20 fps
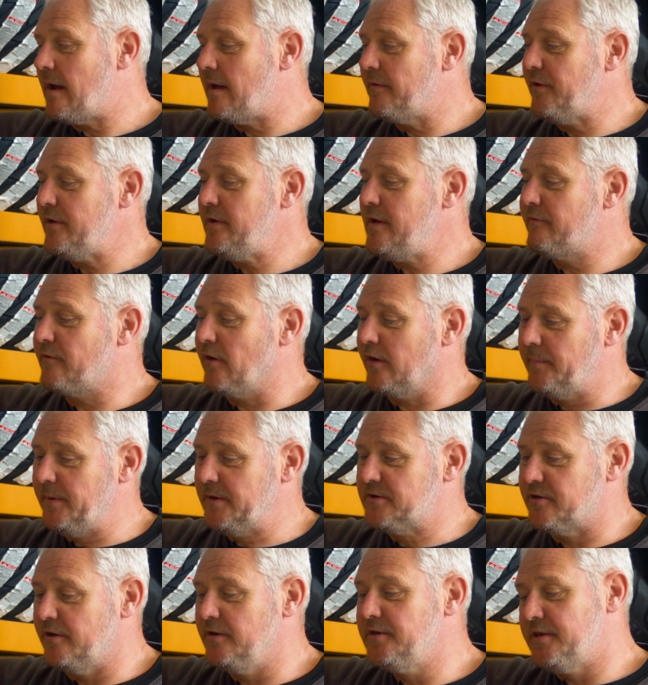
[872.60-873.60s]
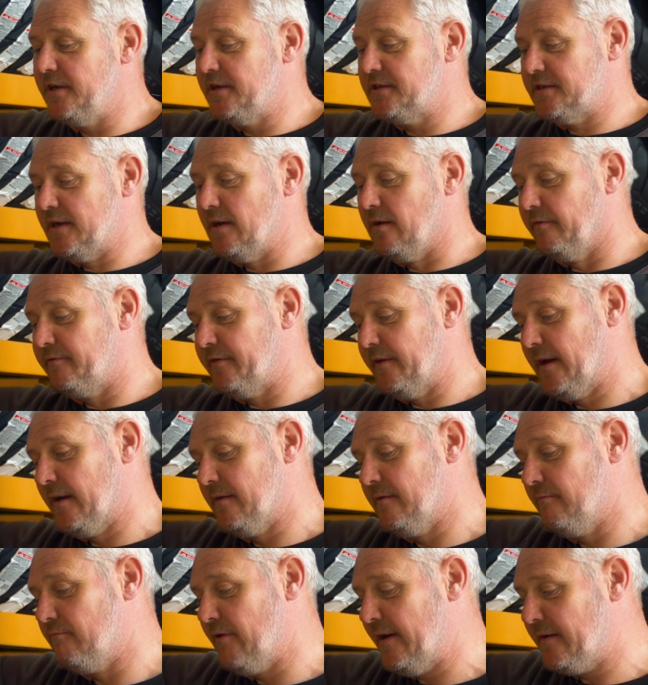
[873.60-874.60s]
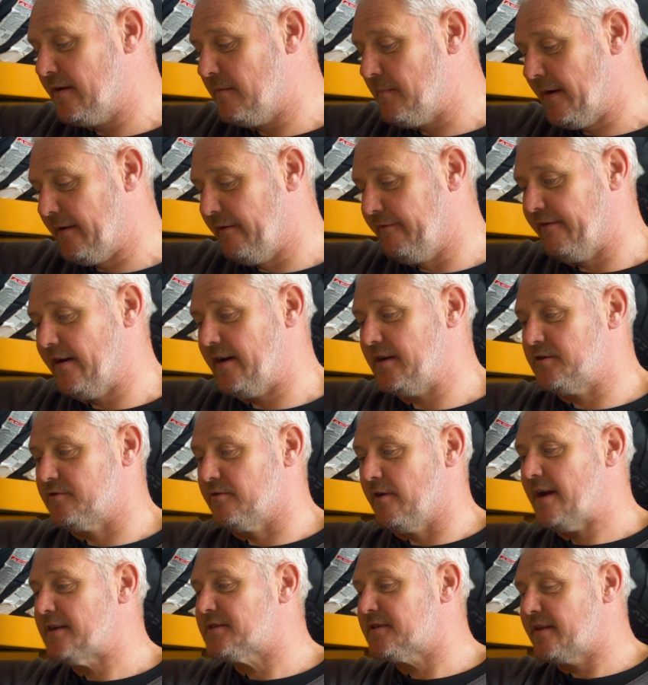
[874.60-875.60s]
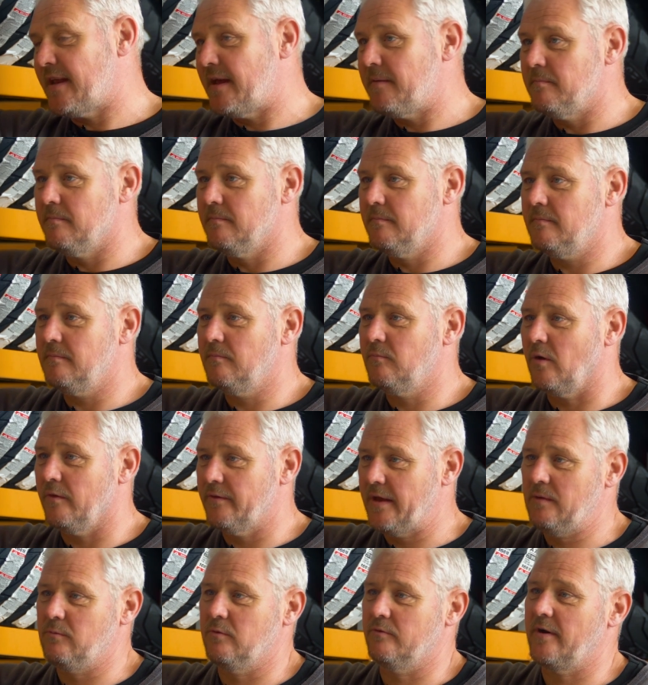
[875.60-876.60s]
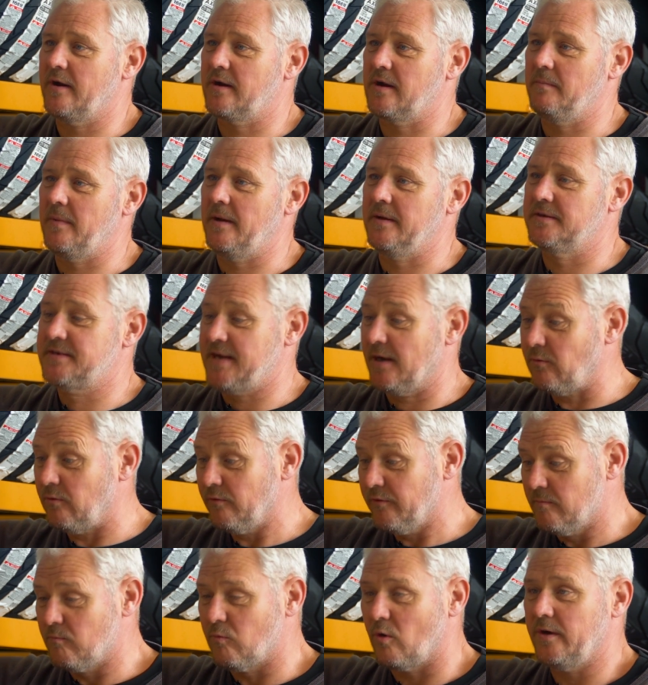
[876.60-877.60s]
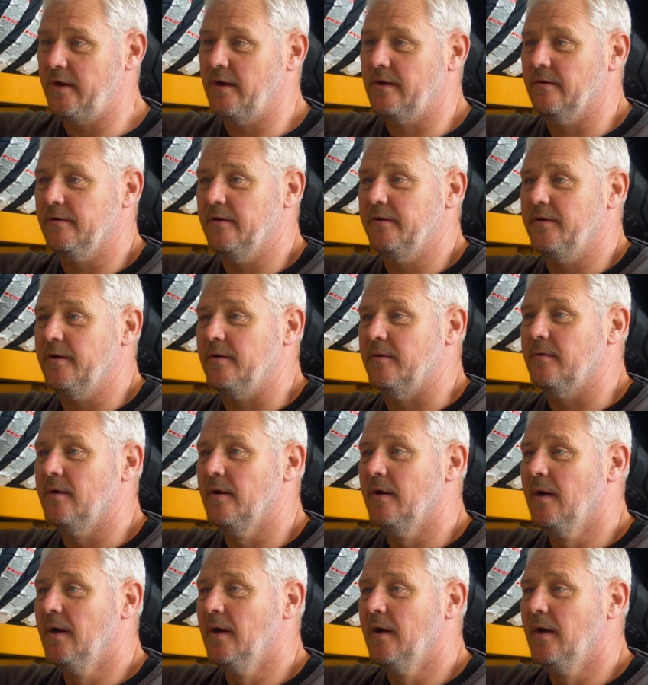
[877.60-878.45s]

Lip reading: I think you've got to be true to yourself, ring the manufacturer, ask them what they would recommend, tell them what you're going to do.